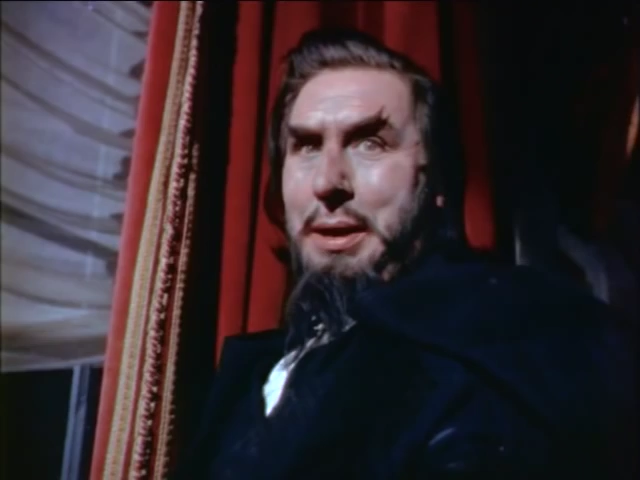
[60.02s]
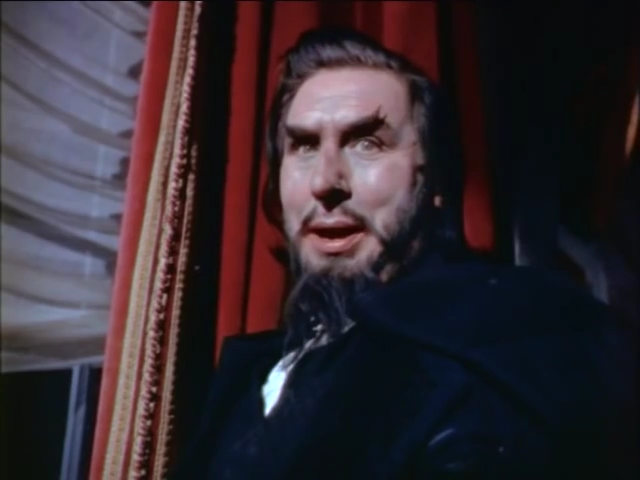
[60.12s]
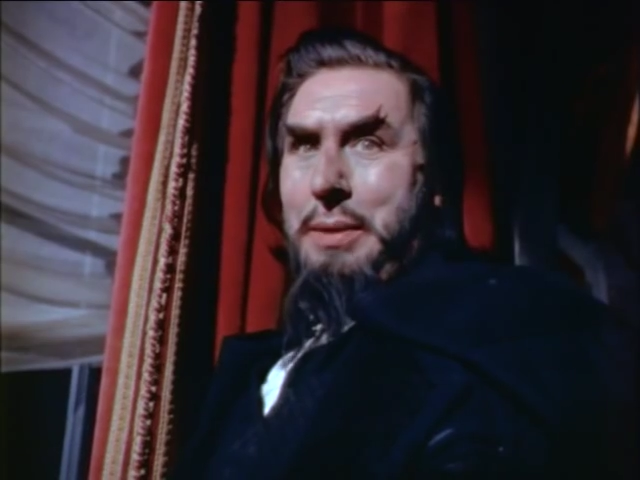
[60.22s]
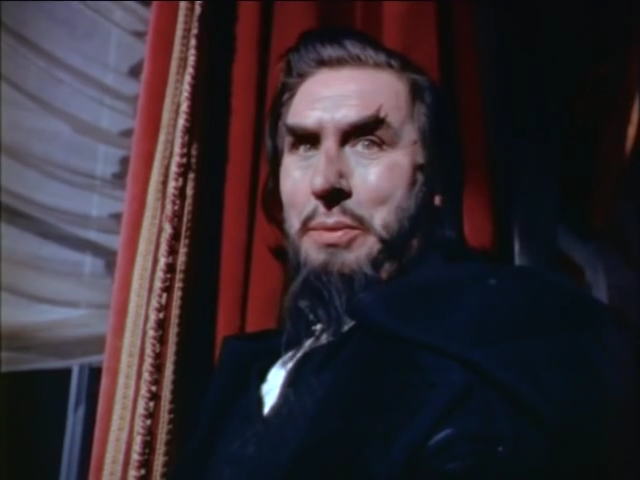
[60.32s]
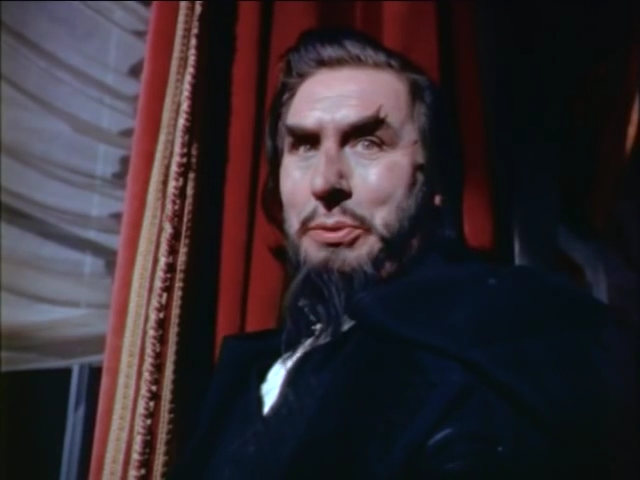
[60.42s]

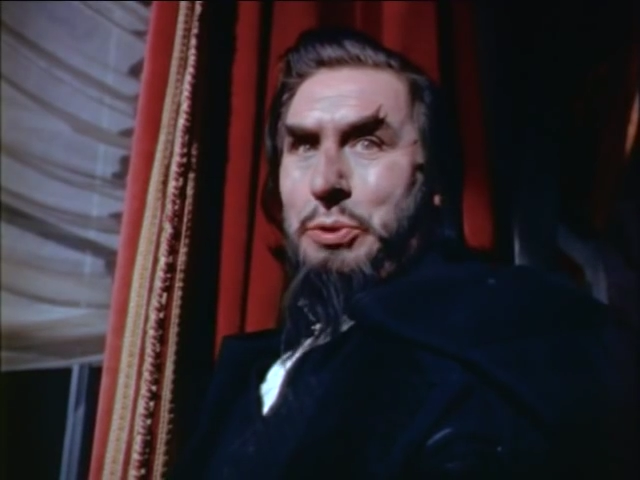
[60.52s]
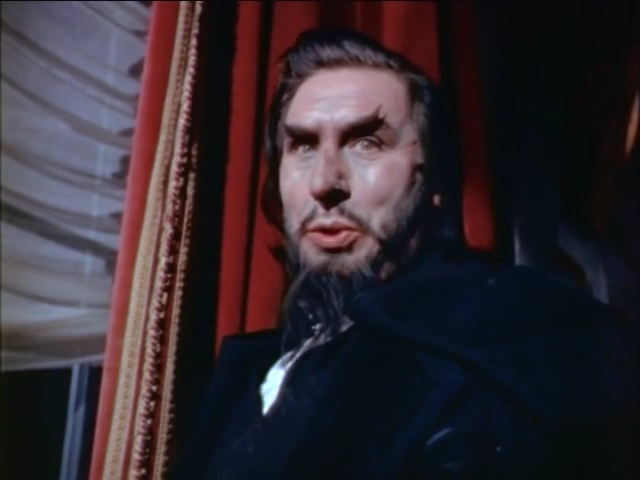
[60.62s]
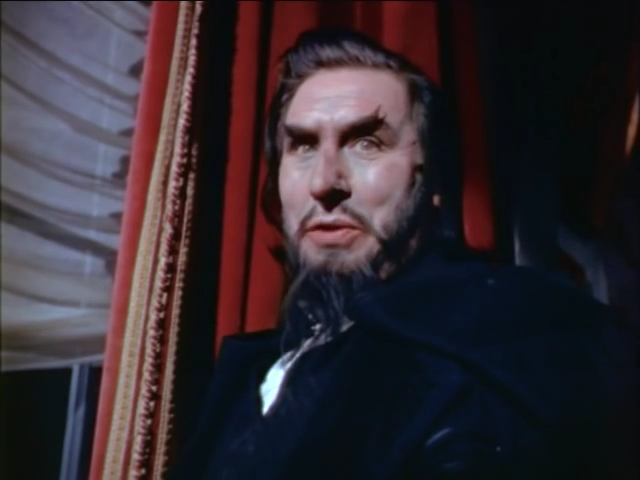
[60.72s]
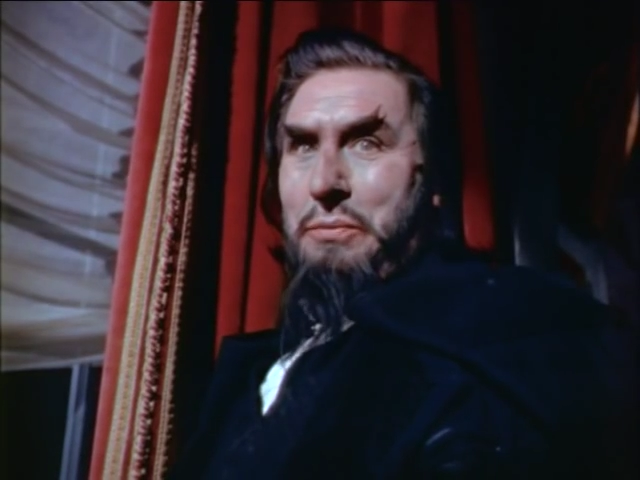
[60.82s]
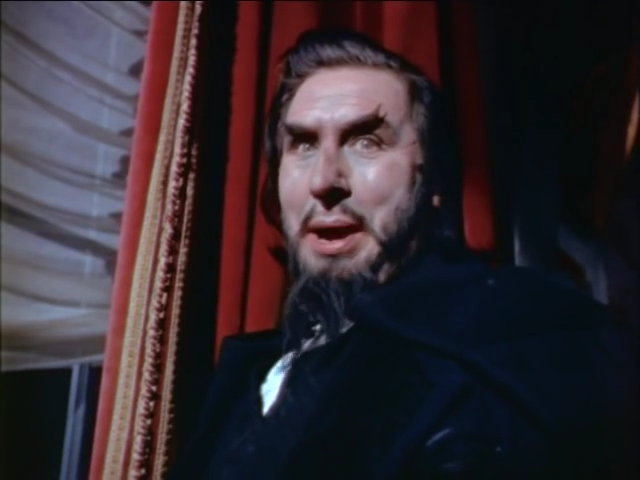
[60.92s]
I want
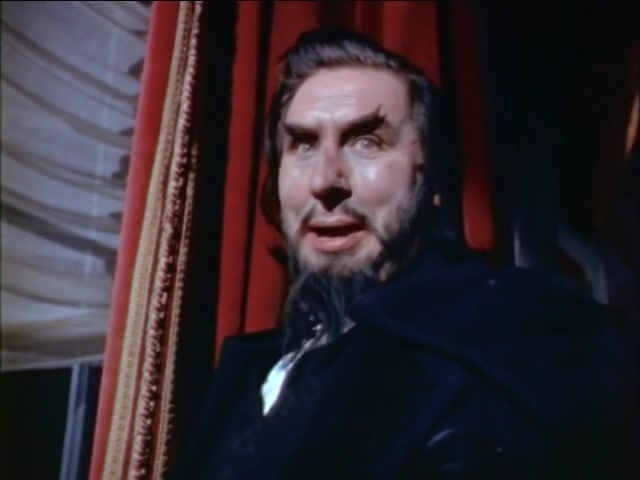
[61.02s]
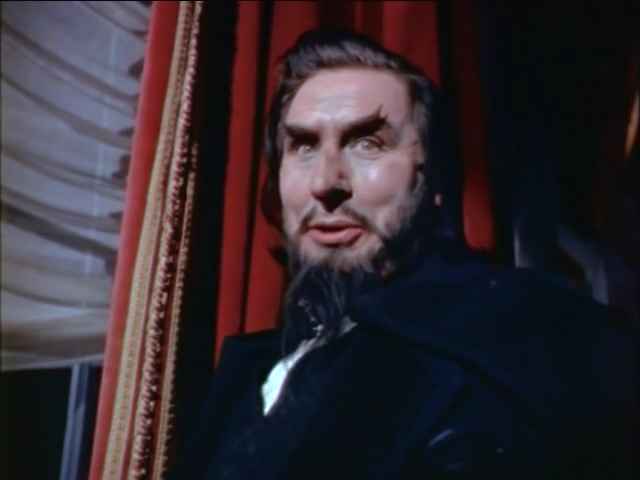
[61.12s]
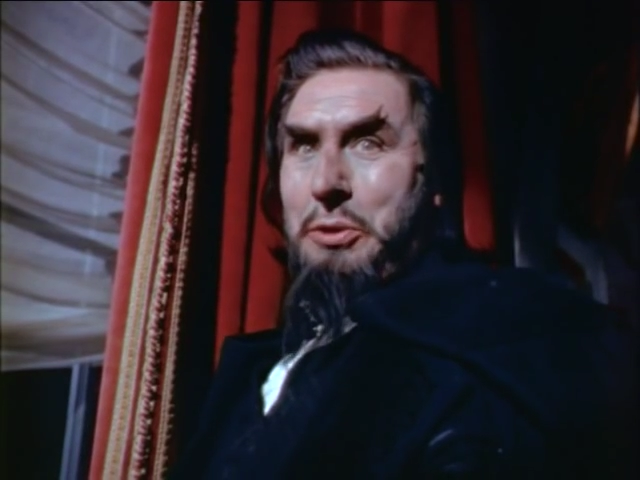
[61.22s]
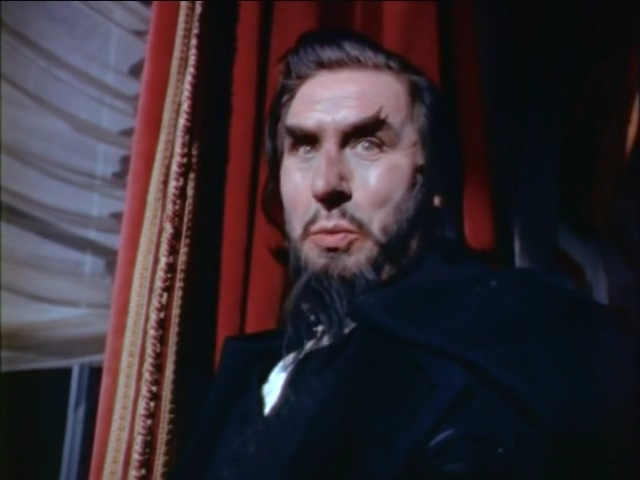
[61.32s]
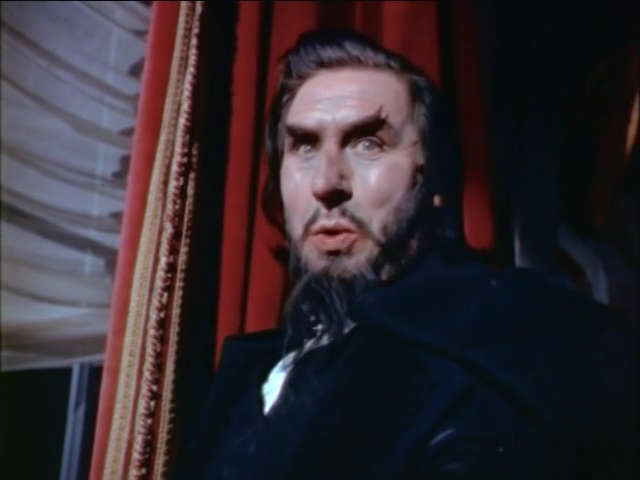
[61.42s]
to give
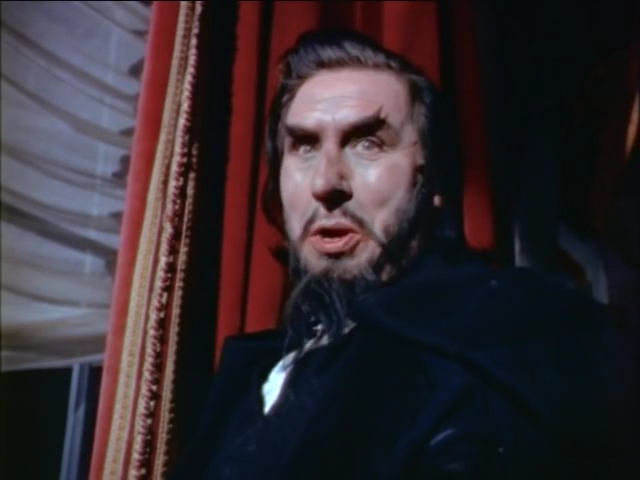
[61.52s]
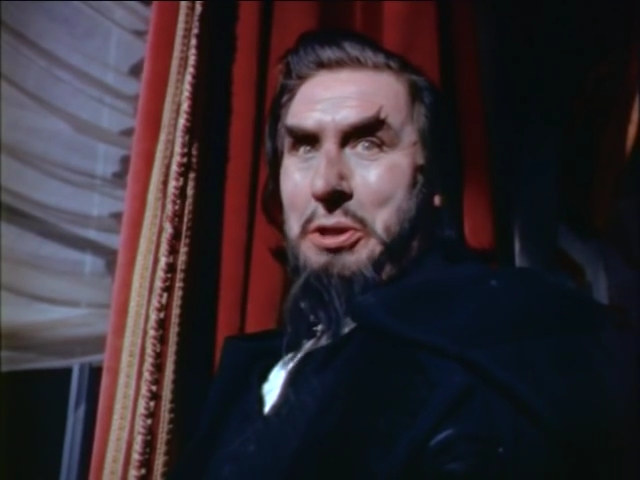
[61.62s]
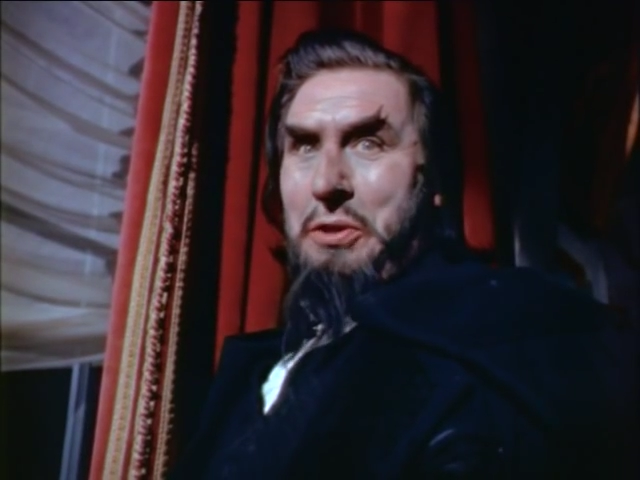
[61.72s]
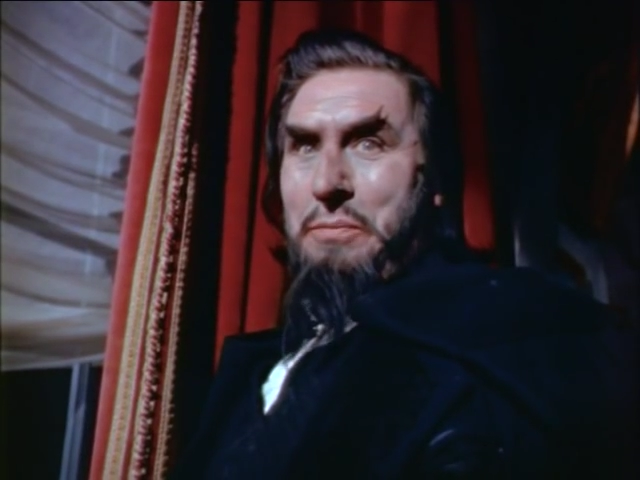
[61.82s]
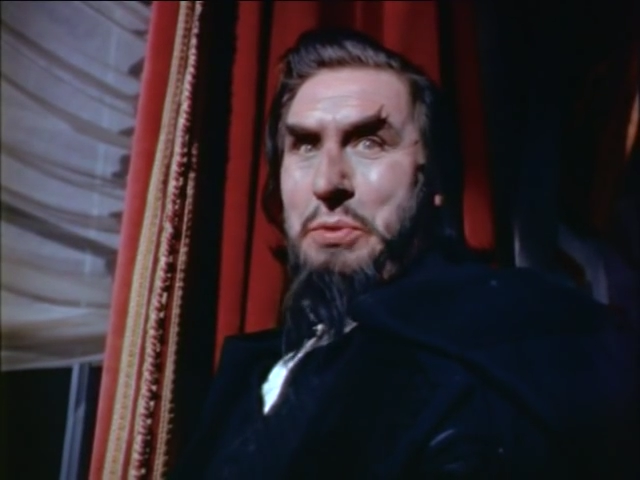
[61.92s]
back to the
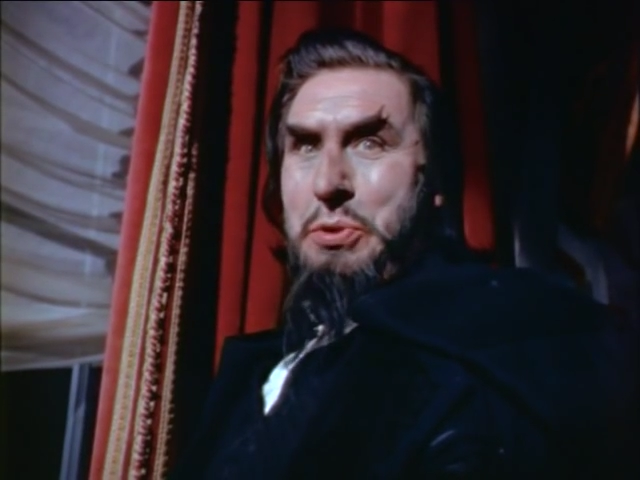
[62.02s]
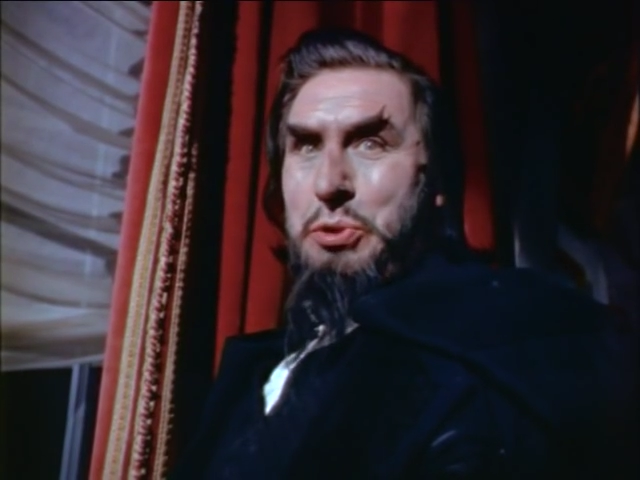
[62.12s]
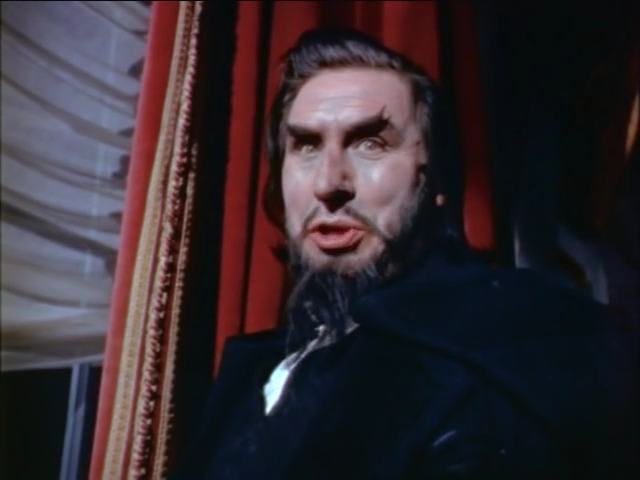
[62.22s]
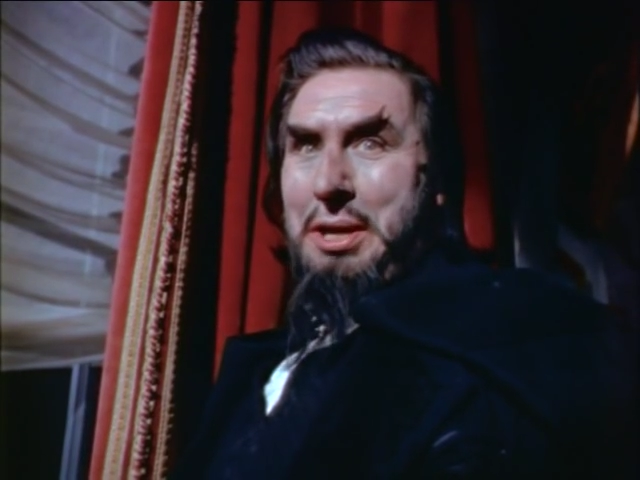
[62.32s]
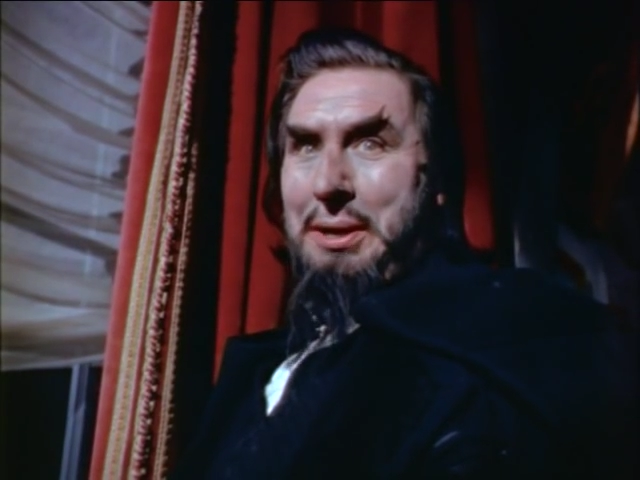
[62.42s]
world of
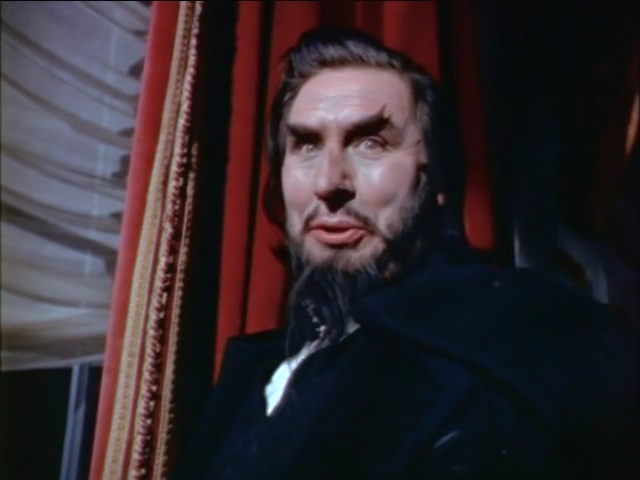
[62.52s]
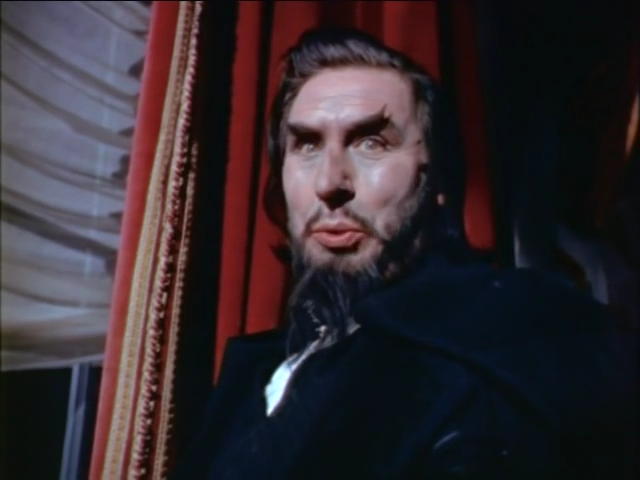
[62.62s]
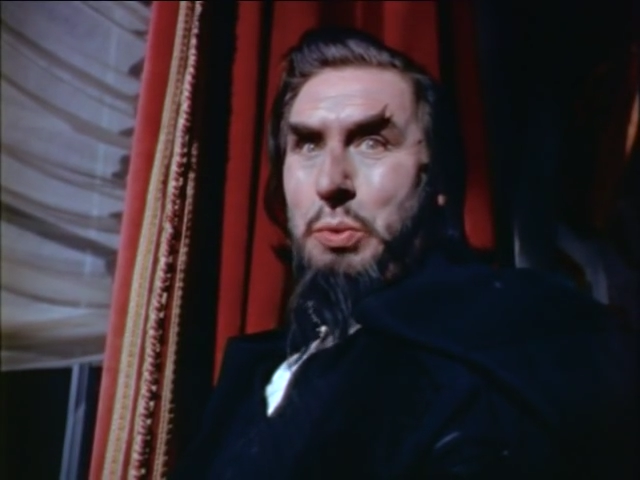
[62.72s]
music